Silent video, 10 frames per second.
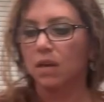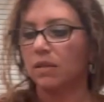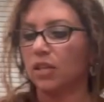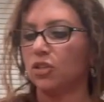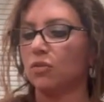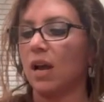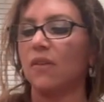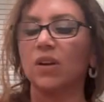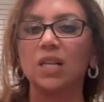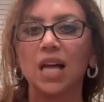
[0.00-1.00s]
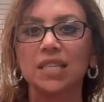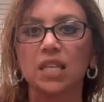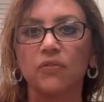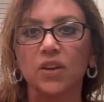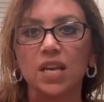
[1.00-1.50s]
they do have a
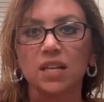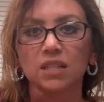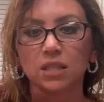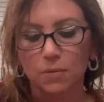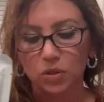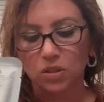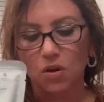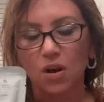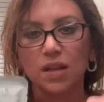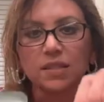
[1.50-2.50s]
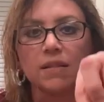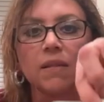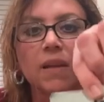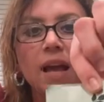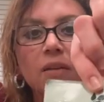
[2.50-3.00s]
classic fajita summer sauce and
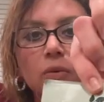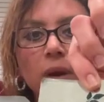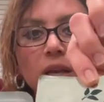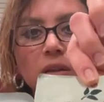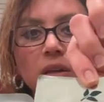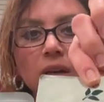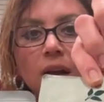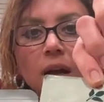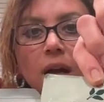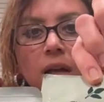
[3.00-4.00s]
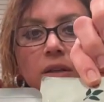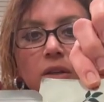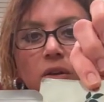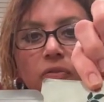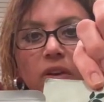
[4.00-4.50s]
then they have a regular, you
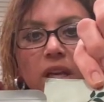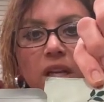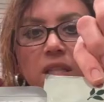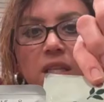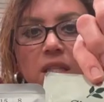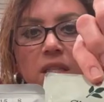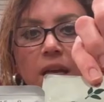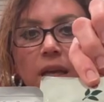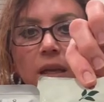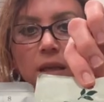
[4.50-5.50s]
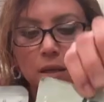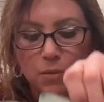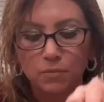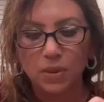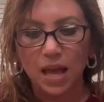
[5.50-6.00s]
know, fajita seasoning
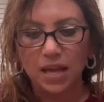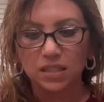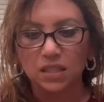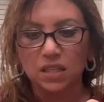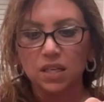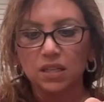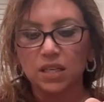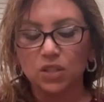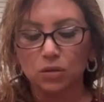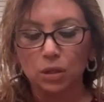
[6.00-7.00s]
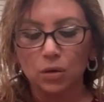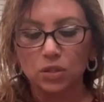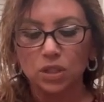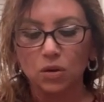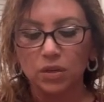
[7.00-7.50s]
blend. These are low
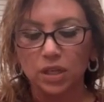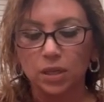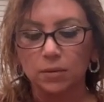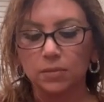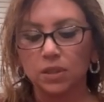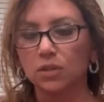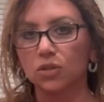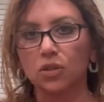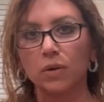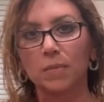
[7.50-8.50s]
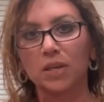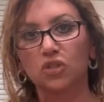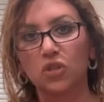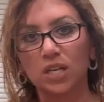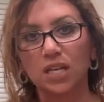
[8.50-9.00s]
sodium, there's no
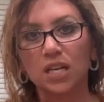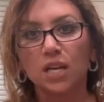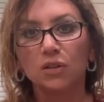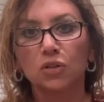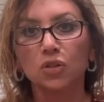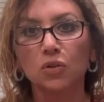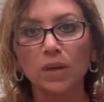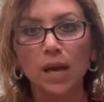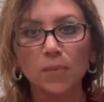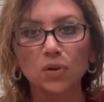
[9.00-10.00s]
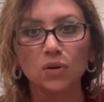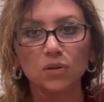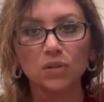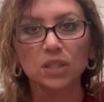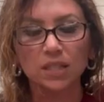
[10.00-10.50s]
MSG, there's no
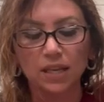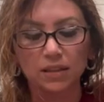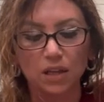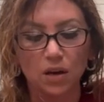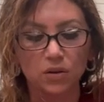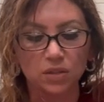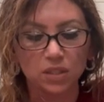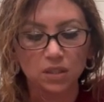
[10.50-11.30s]
chemicals in those.